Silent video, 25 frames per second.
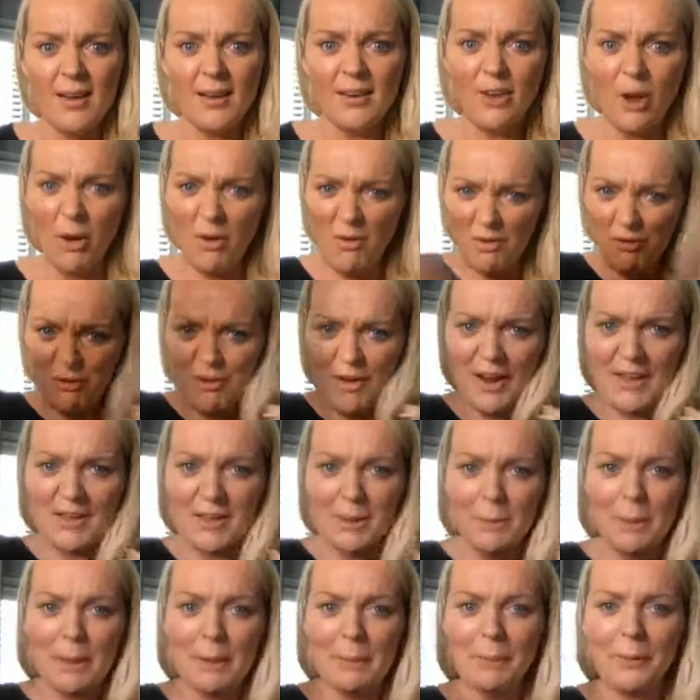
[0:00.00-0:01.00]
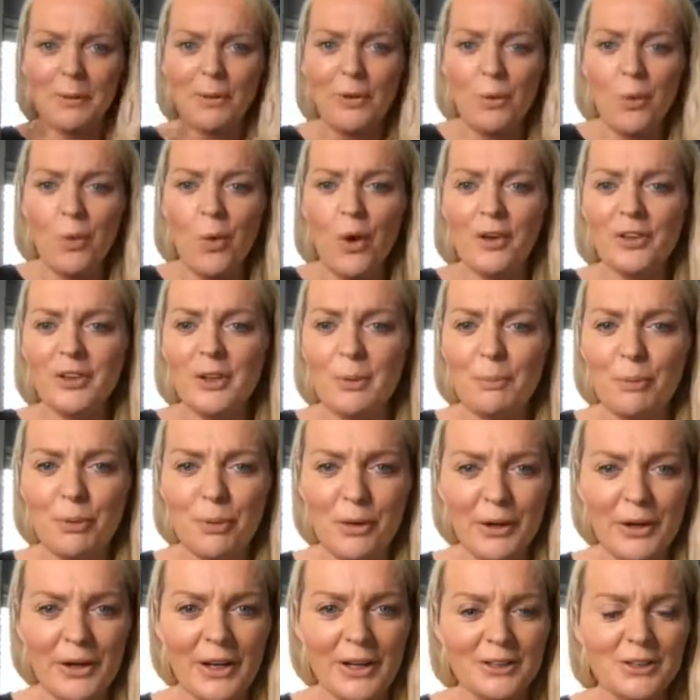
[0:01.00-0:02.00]
Go and find the people that want your
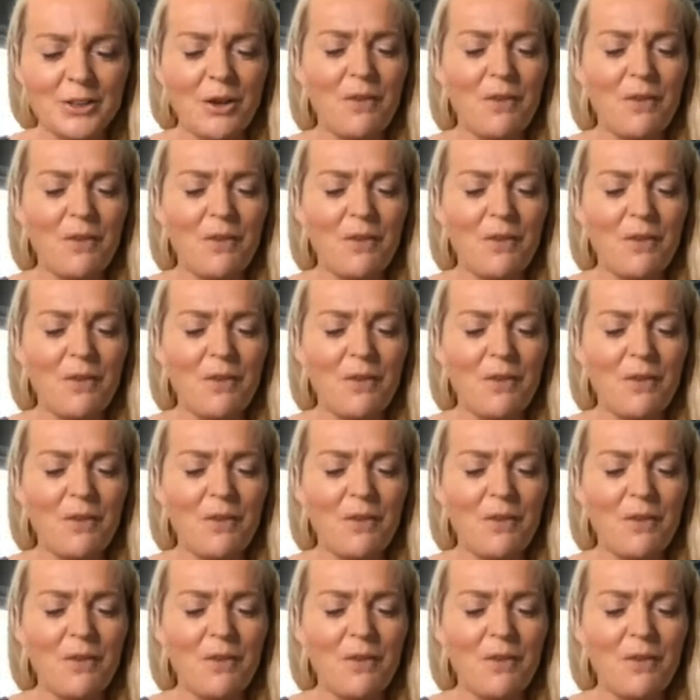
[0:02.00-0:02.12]
products.